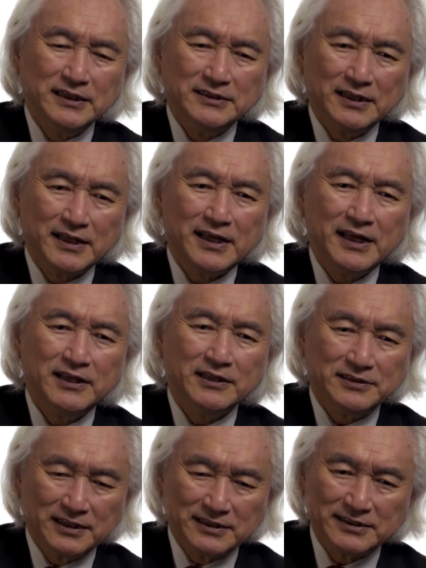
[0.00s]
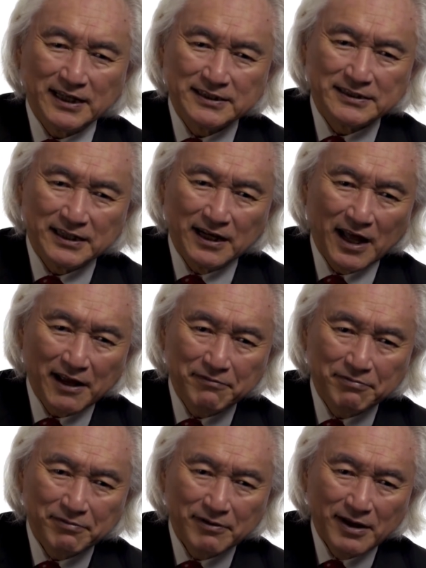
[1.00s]
is the key to success in
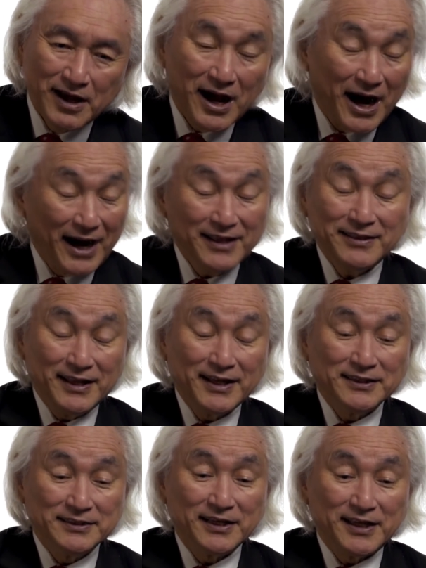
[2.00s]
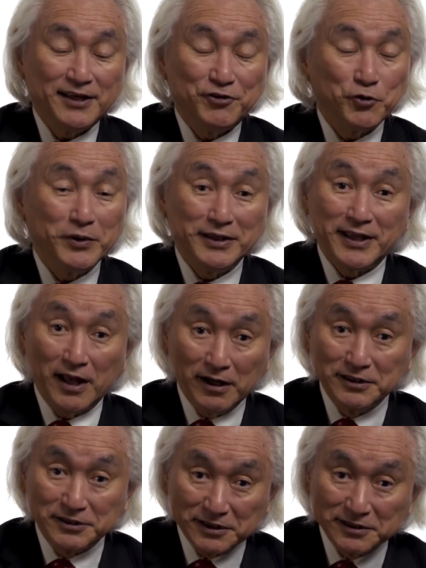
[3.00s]
life. I think it's a key to
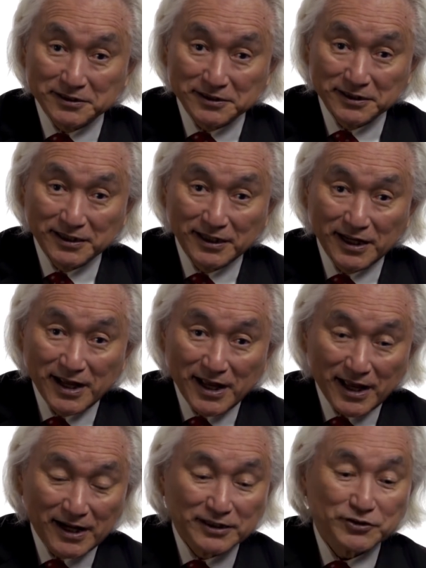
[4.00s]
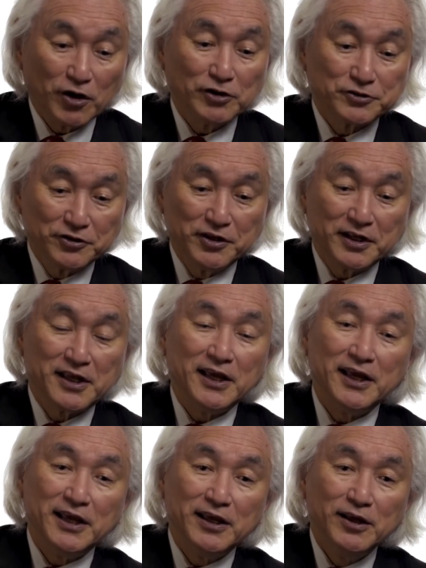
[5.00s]
intelligence, and it's also the
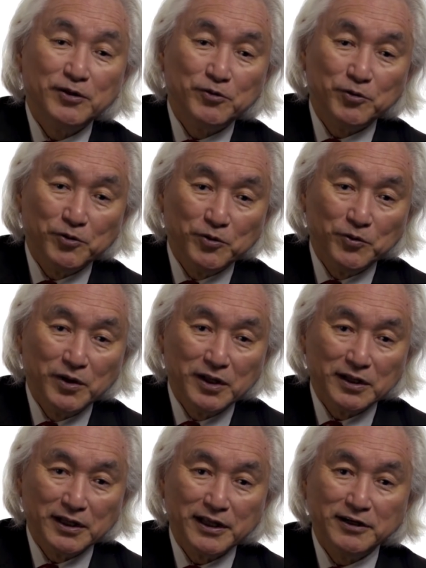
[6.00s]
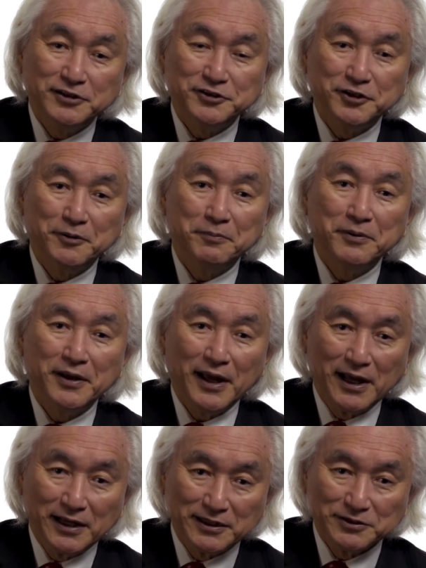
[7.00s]
key to leadership
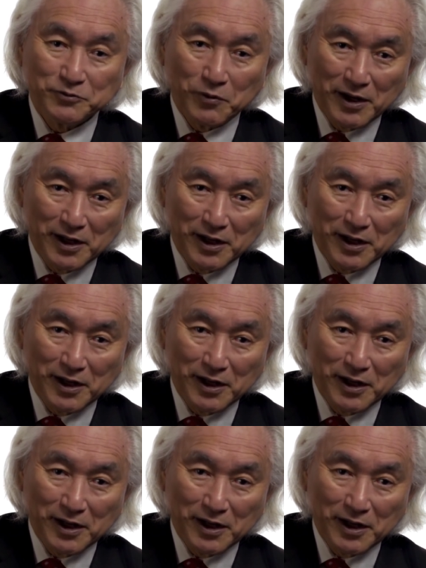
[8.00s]
as